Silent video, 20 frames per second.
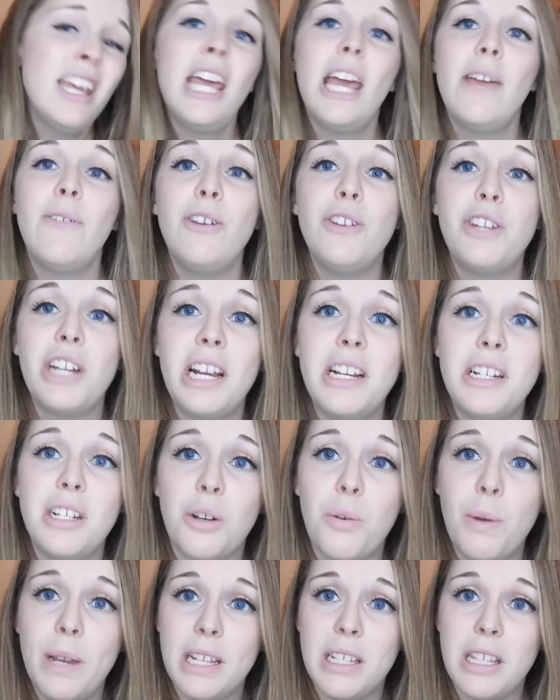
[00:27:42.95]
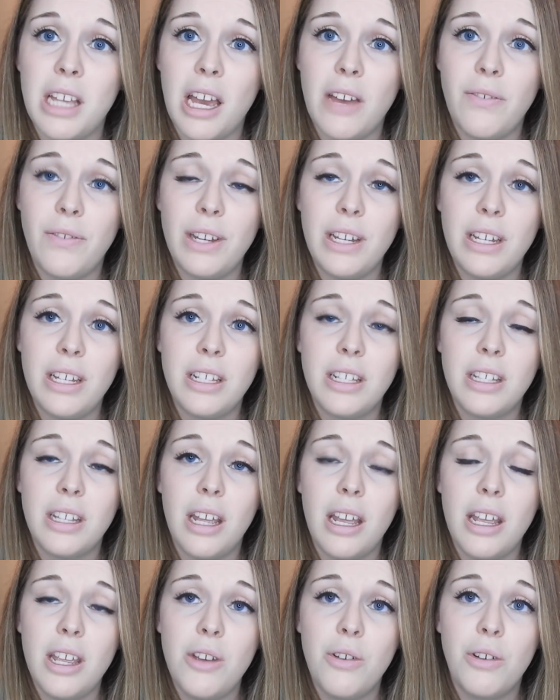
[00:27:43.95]
if you change a quick
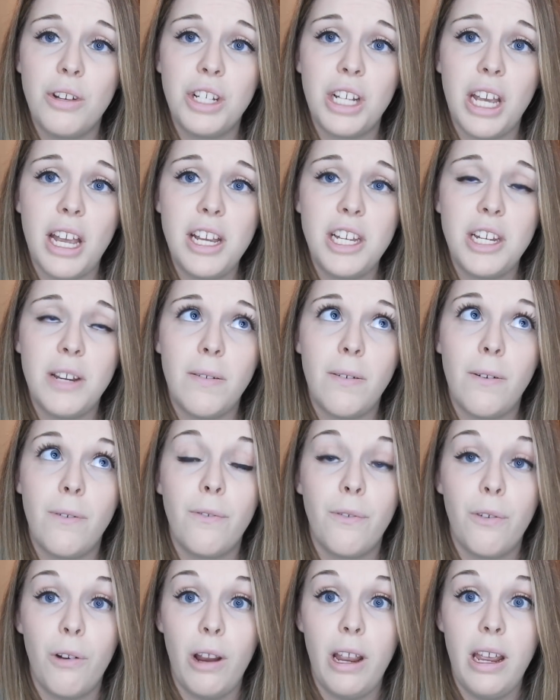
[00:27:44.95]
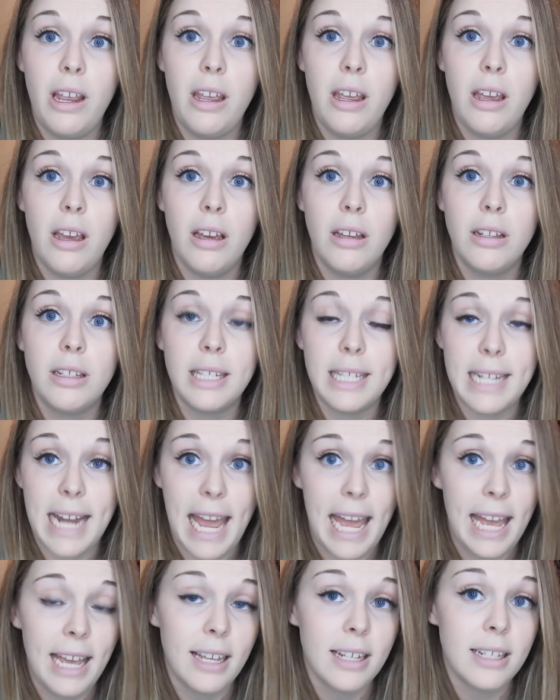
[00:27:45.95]
service, you can change it for free
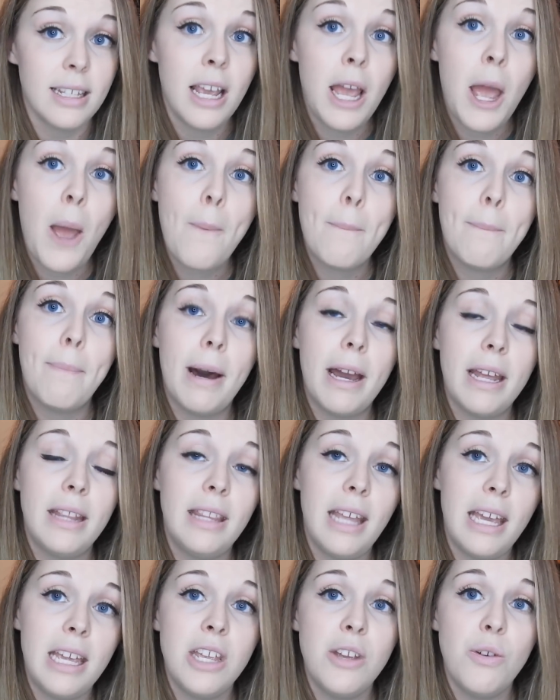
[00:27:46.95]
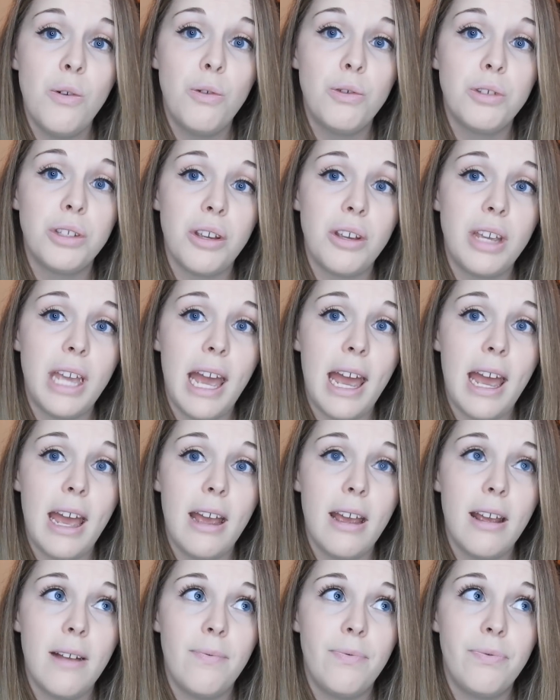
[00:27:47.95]
snacks, but in there you also
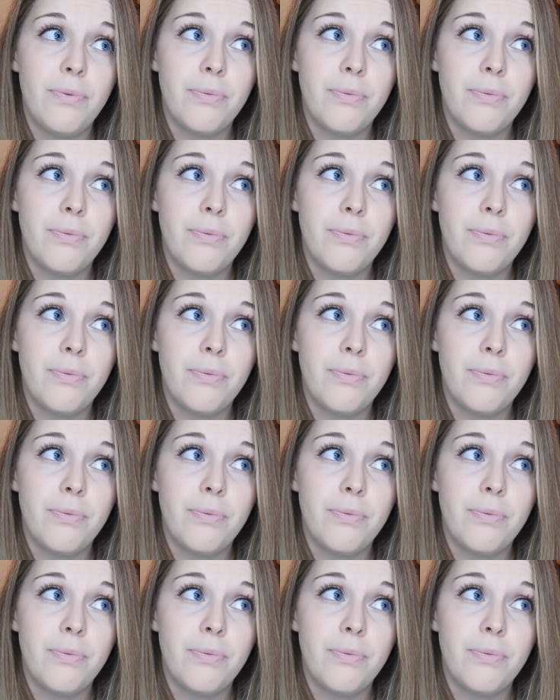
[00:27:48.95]
get,